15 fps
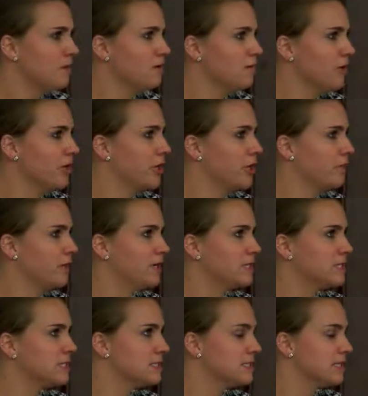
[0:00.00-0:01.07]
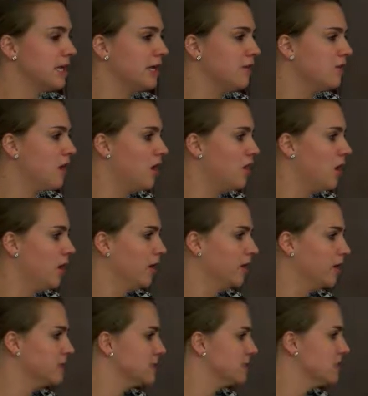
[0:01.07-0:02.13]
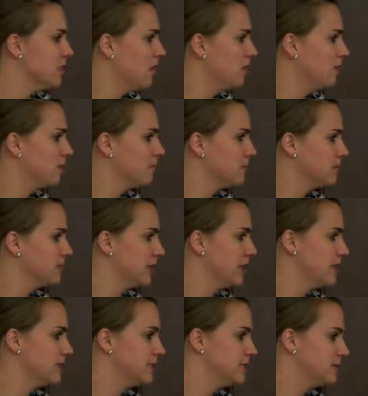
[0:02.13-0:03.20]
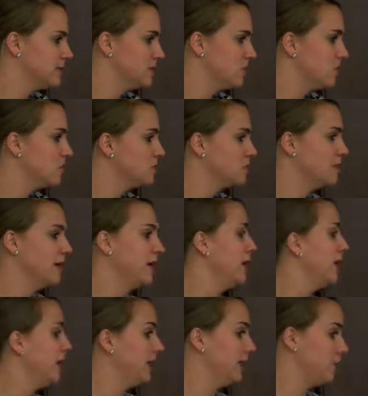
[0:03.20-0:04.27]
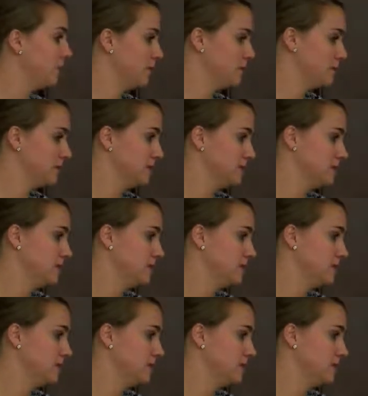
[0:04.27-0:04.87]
procurements take a lot longer because they're a lot more precise. So those were like 8 hours.